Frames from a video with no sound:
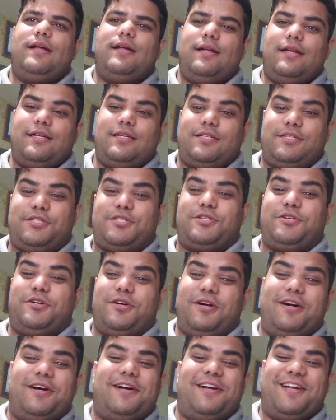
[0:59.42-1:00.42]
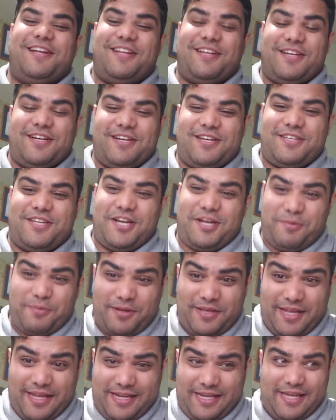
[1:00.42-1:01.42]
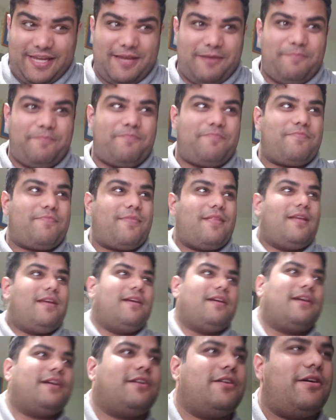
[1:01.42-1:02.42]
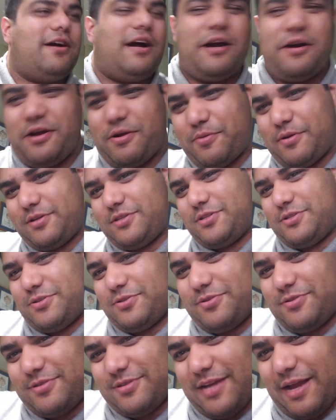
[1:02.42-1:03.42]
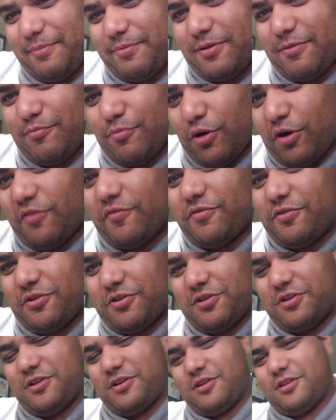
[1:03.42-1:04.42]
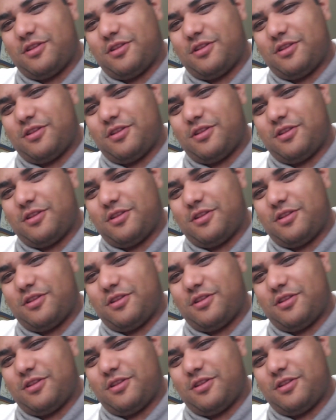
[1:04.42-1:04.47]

is and uh, talking about Endgame. game. You know how I went to Captain Marvel,